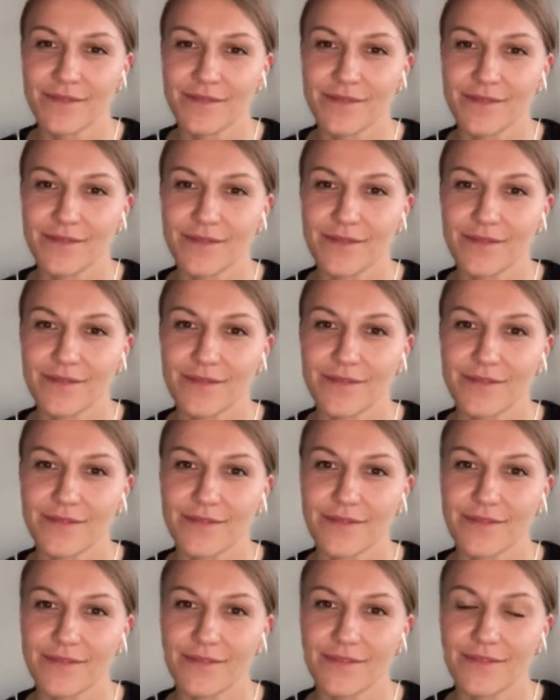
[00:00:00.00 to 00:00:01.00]

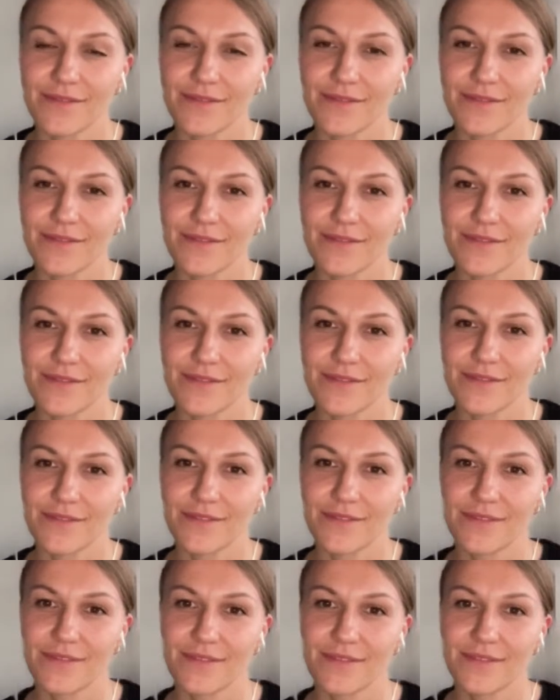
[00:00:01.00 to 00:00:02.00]

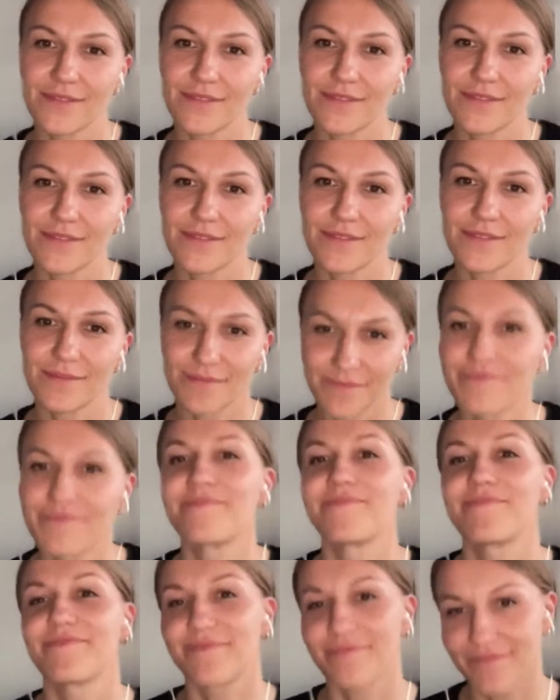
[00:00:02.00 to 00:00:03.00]

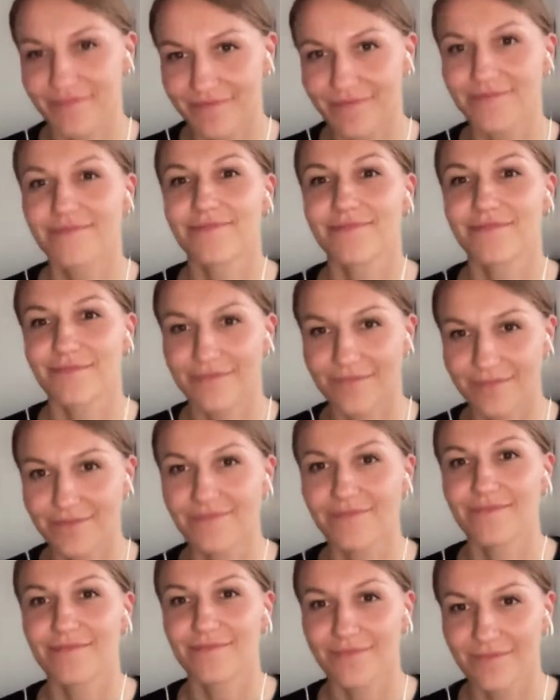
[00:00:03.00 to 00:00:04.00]

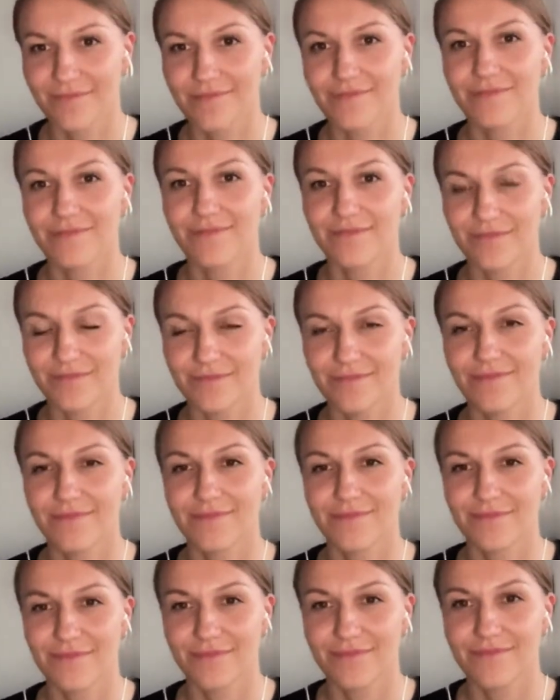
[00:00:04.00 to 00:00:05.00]

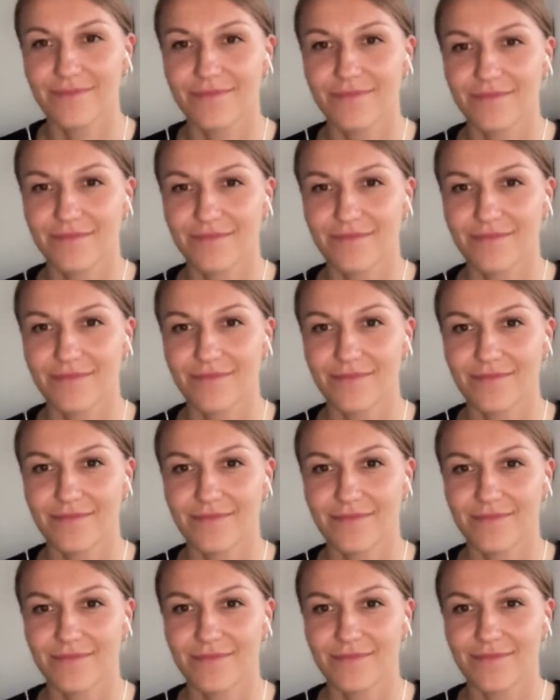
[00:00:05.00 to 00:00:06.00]

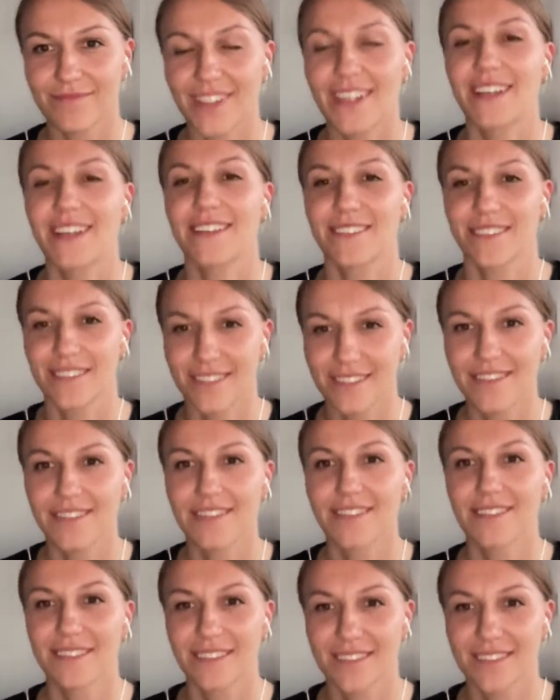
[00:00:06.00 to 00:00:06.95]
The person shown says nothing.